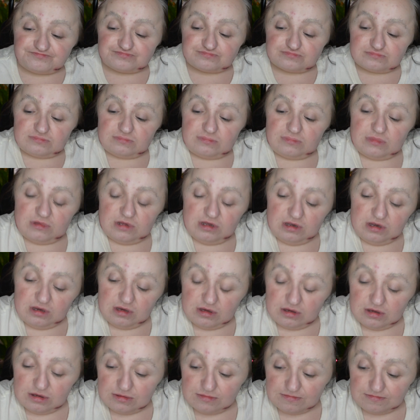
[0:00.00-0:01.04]

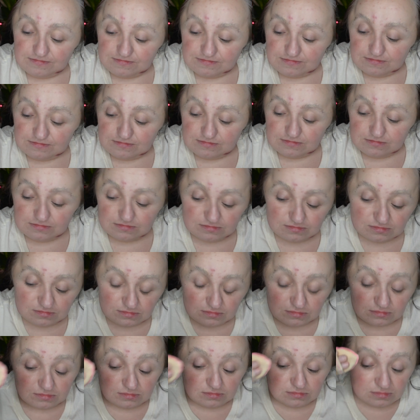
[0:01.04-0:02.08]

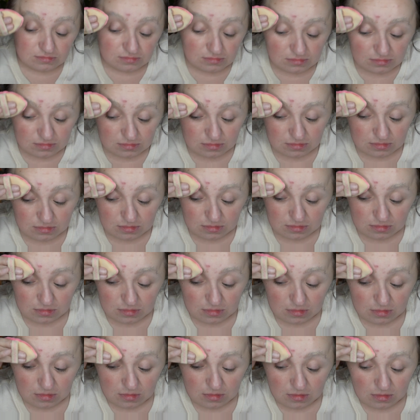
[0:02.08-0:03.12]

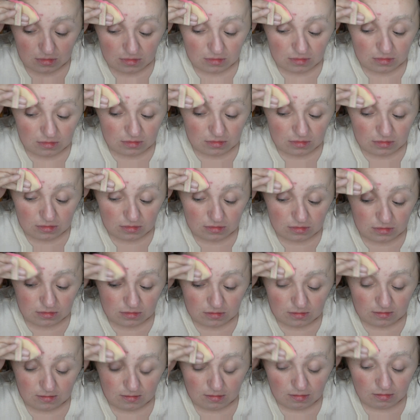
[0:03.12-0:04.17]

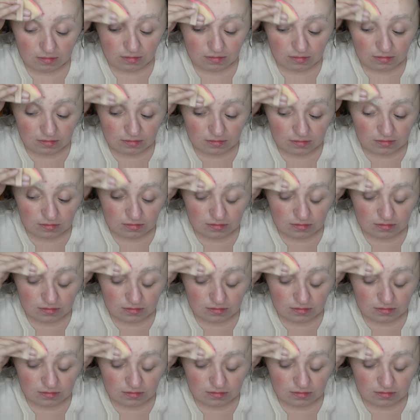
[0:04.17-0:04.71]
[no speech]